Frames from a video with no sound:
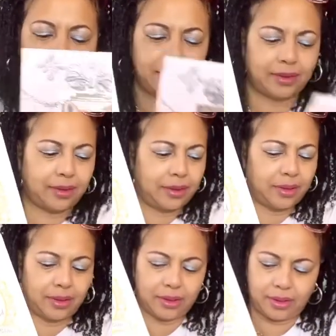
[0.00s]

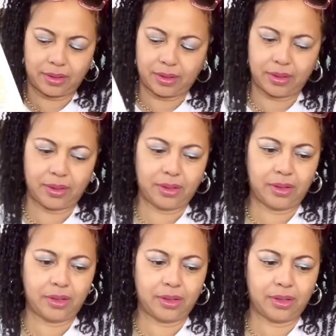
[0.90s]

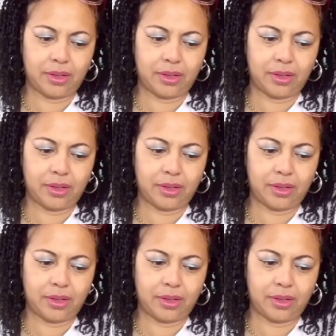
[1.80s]
No one is speaking in this clip.